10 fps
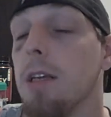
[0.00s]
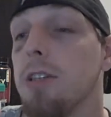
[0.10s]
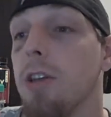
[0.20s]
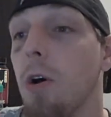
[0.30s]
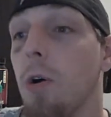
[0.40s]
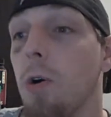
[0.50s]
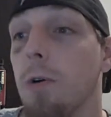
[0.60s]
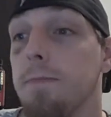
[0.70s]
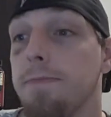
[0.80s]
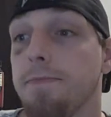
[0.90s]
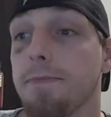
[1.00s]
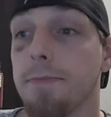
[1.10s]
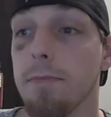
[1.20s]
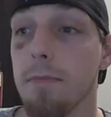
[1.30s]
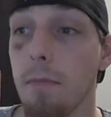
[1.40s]
So
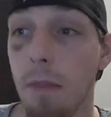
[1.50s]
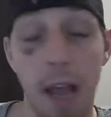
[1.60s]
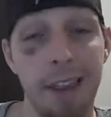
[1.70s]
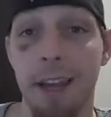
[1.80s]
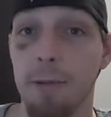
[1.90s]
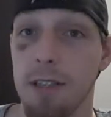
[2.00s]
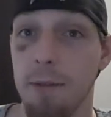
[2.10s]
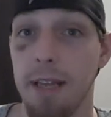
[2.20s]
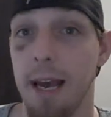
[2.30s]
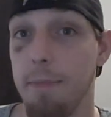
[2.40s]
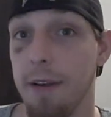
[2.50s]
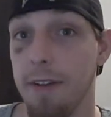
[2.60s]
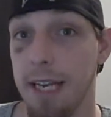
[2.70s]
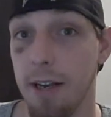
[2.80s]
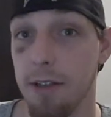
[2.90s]
I didn't think it was going to be that big of
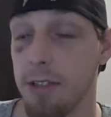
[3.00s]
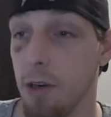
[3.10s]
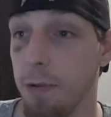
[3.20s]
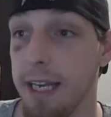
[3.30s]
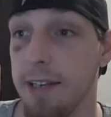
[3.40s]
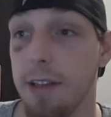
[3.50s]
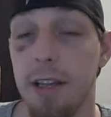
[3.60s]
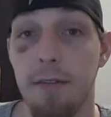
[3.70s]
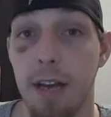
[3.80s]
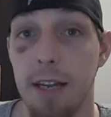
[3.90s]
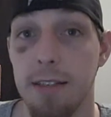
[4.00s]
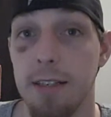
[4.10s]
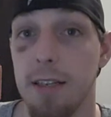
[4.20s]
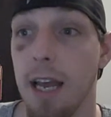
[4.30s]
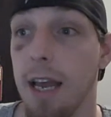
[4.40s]
a deal. So we get to the
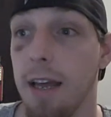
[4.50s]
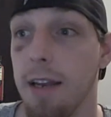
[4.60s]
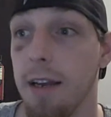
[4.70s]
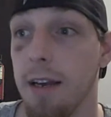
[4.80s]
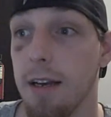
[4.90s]
event, and